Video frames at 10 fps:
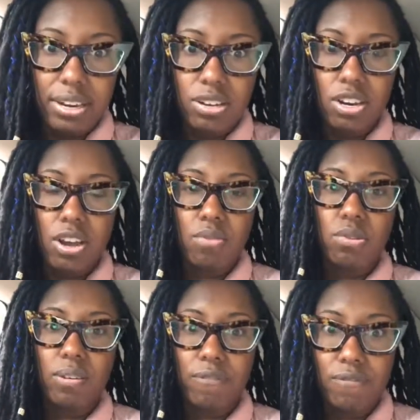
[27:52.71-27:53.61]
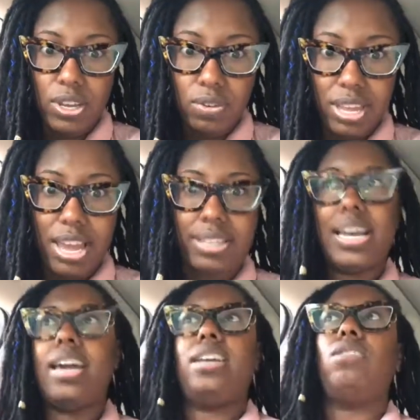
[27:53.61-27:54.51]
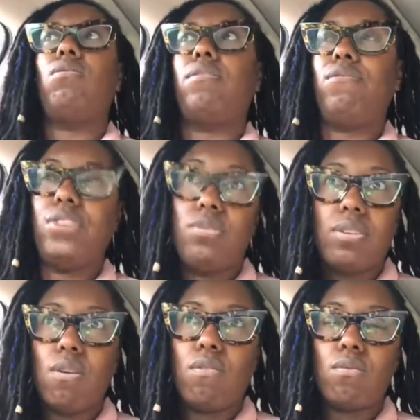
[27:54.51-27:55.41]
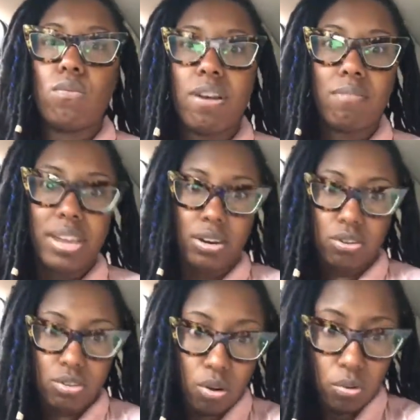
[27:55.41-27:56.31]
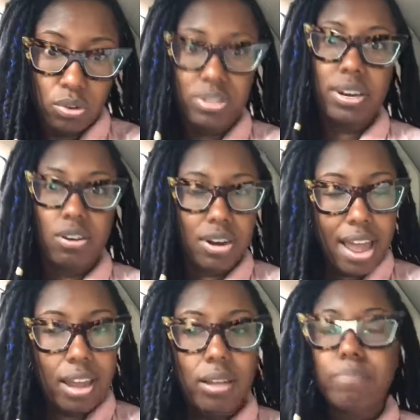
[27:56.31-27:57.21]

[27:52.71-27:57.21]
you know, you can feel the anxiety, you can feel the overwhelm in your shoulders and your neck.